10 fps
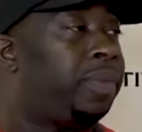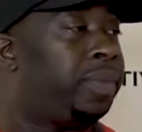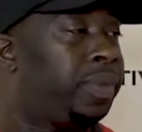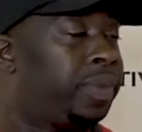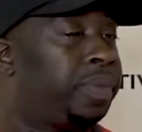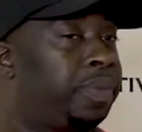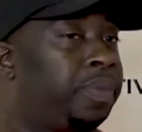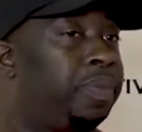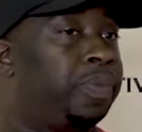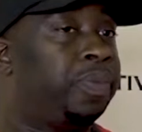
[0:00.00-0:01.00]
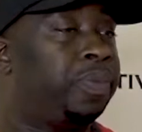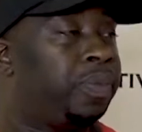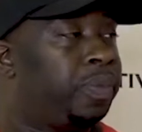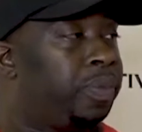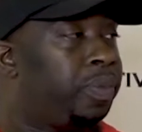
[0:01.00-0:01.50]

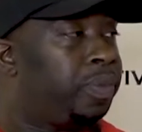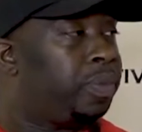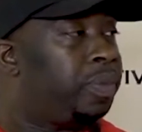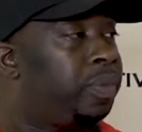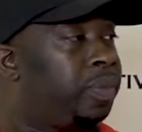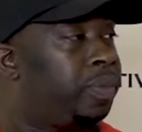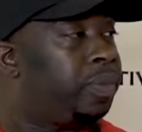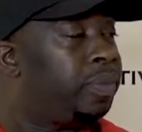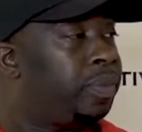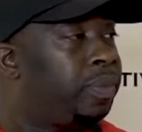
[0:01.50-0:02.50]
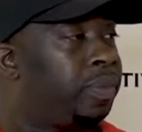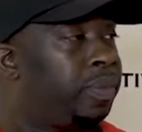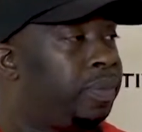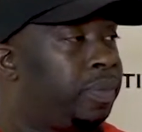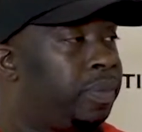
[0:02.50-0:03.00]

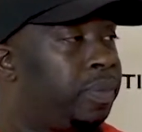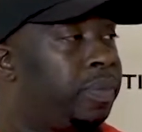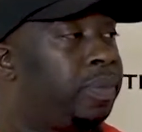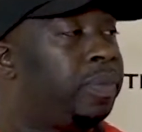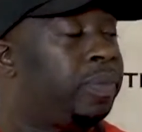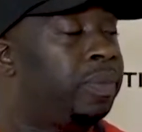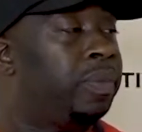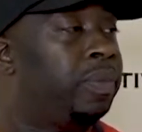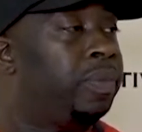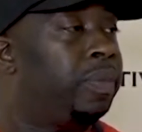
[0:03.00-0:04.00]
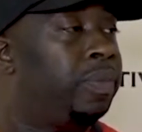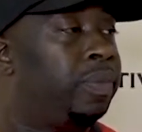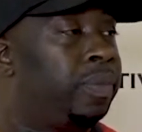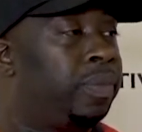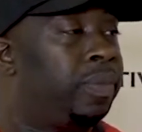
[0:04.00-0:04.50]

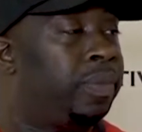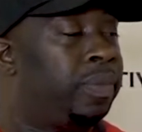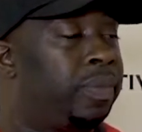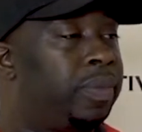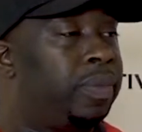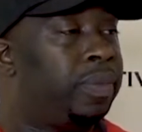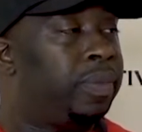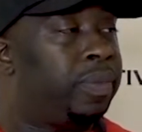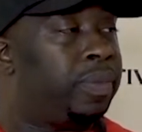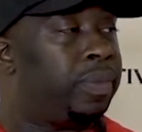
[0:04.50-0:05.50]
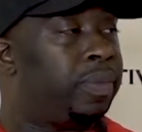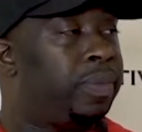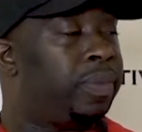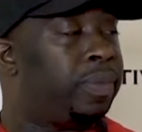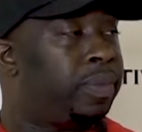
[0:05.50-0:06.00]

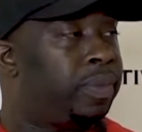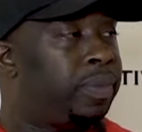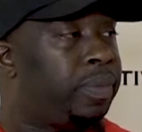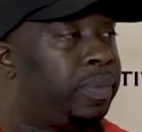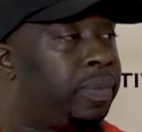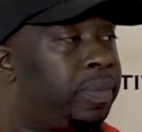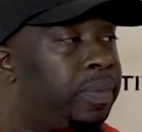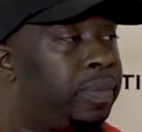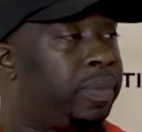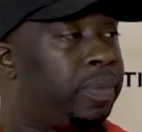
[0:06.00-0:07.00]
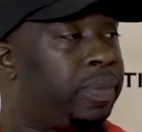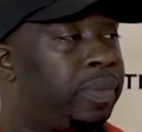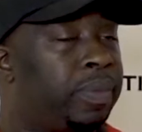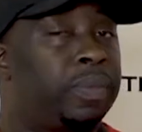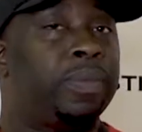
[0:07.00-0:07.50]

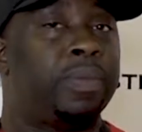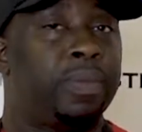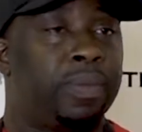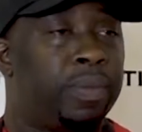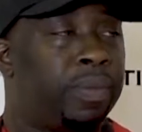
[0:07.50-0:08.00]
This person isn't speaking.